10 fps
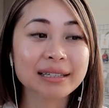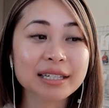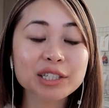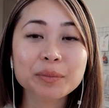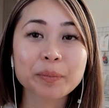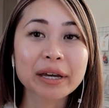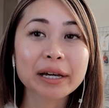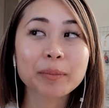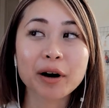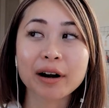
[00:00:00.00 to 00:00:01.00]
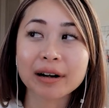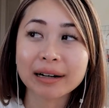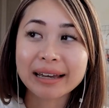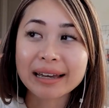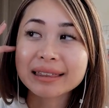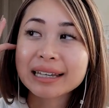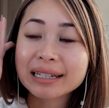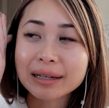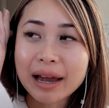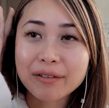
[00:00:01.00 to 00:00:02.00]
It's such a big part. I, I,
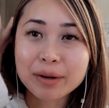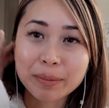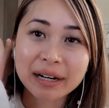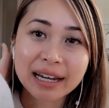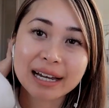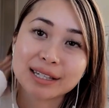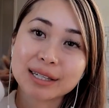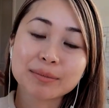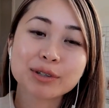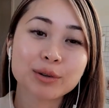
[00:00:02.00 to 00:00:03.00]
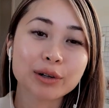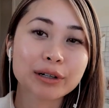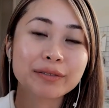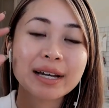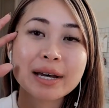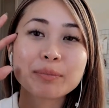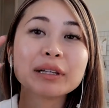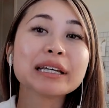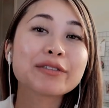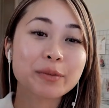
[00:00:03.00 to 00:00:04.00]
think everybody has some sort of
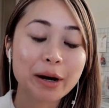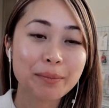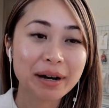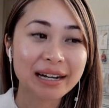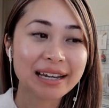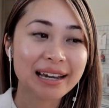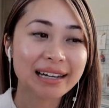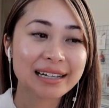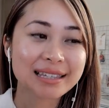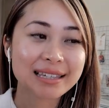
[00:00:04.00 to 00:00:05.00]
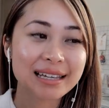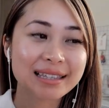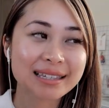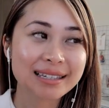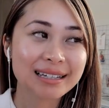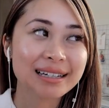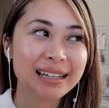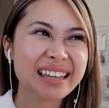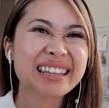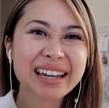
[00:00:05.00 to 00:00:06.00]
belief about money and it's it's
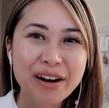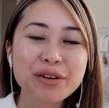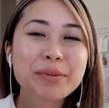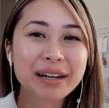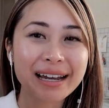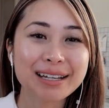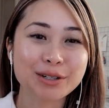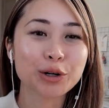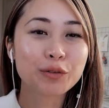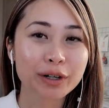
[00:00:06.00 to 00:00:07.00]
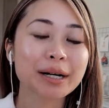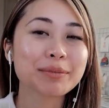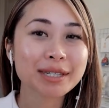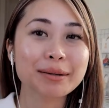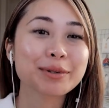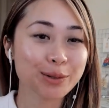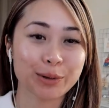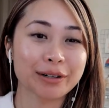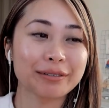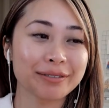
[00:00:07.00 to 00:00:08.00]
I think everybody has to overcome some
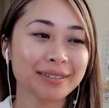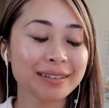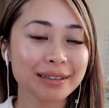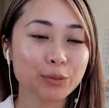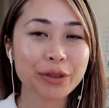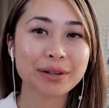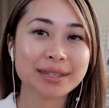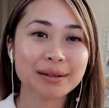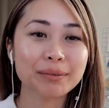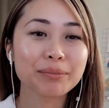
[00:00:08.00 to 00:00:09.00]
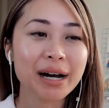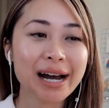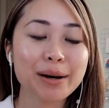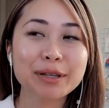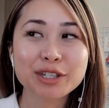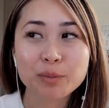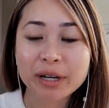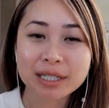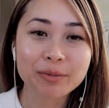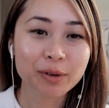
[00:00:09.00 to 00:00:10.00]
sort of whether it's uh, habits you
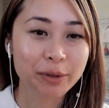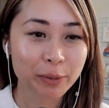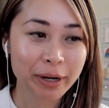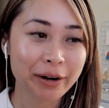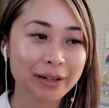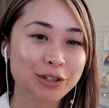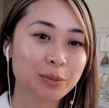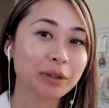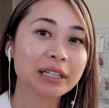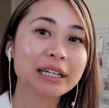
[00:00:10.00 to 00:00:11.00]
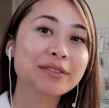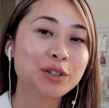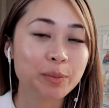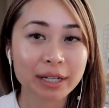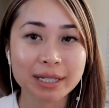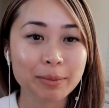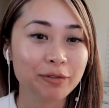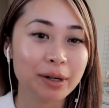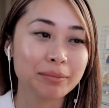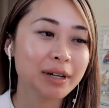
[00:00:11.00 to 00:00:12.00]
picked up from your parents or beliefs you picked up
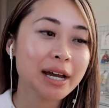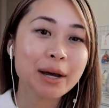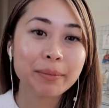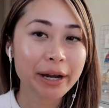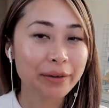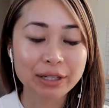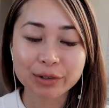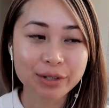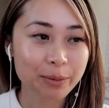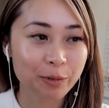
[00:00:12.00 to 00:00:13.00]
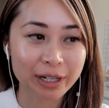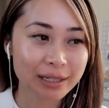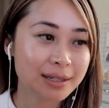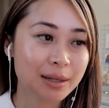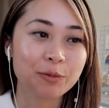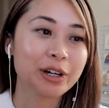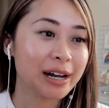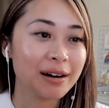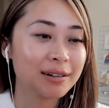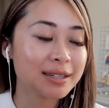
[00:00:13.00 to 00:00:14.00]
from parents or someone someone
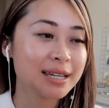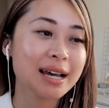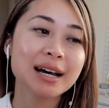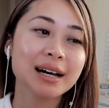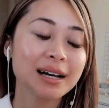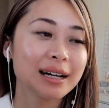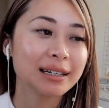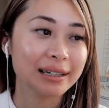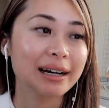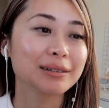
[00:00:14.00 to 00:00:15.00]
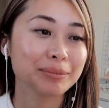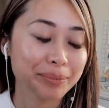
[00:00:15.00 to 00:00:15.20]
else. Yeah.